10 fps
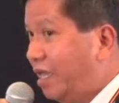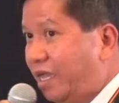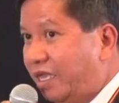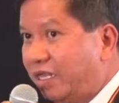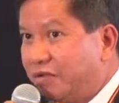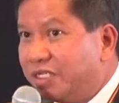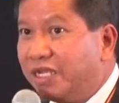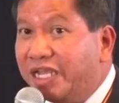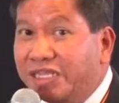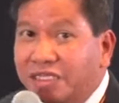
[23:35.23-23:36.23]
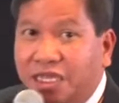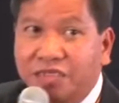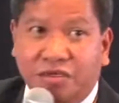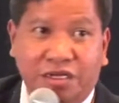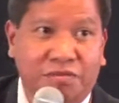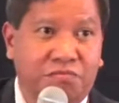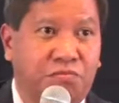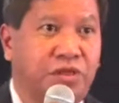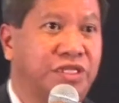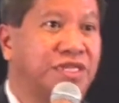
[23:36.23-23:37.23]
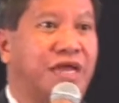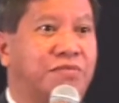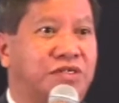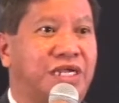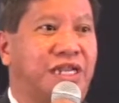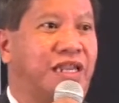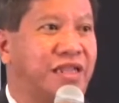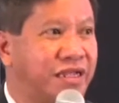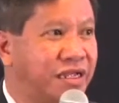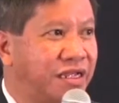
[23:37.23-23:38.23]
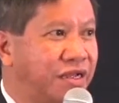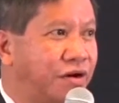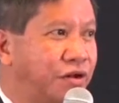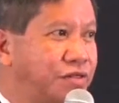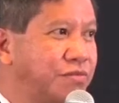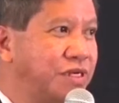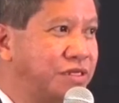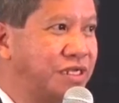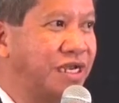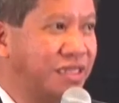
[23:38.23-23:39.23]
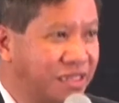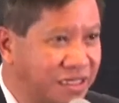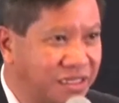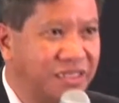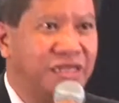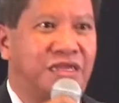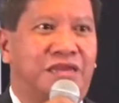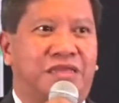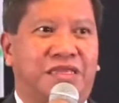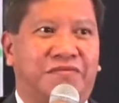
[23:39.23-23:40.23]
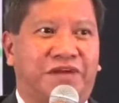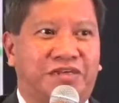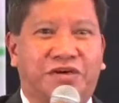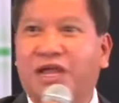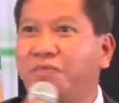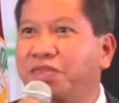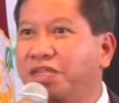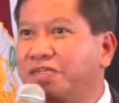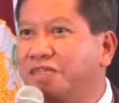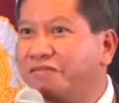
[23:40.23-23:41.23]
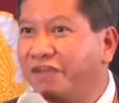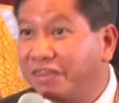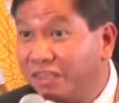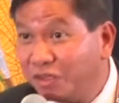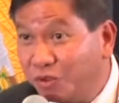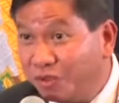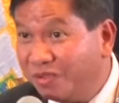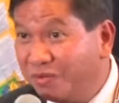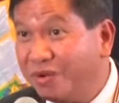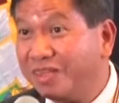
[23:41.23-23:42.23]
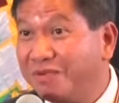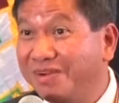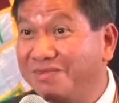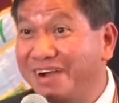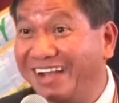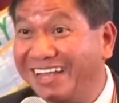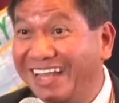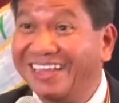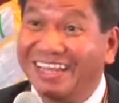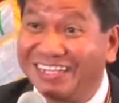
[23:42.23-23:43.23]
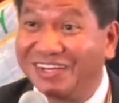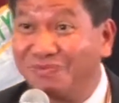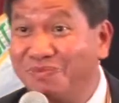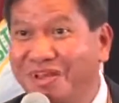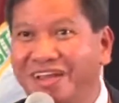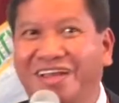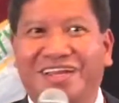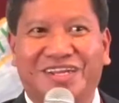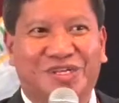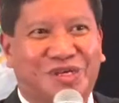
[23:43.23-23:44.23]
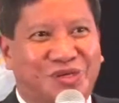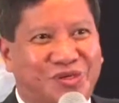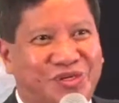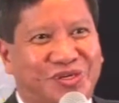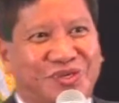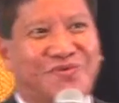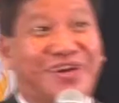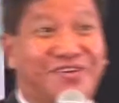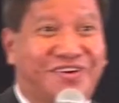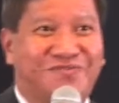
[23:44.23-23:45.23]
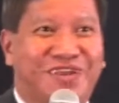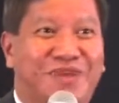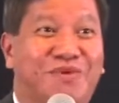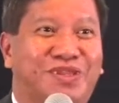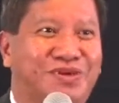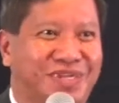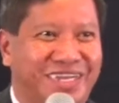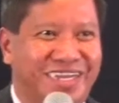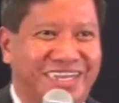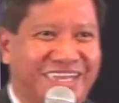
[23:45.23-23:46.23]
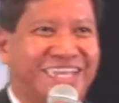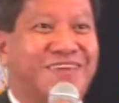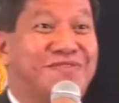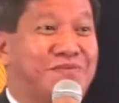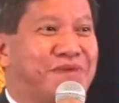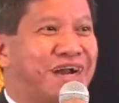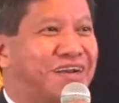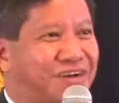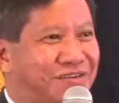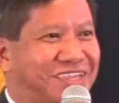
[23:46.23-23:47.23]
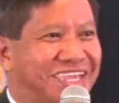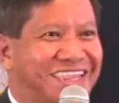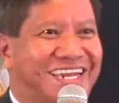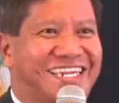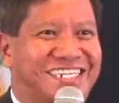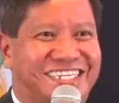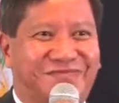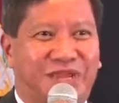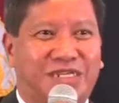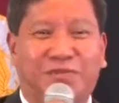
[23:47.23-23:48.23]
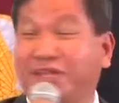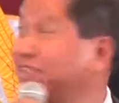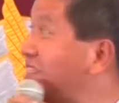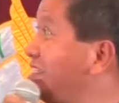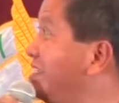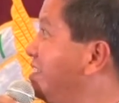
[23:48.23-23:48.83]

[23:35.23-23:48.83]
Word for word: And it was a natural point in time to sell also because, again, the venture capitalists that funded you want their money back and then some. So you better be able to give them back with interest plus plus.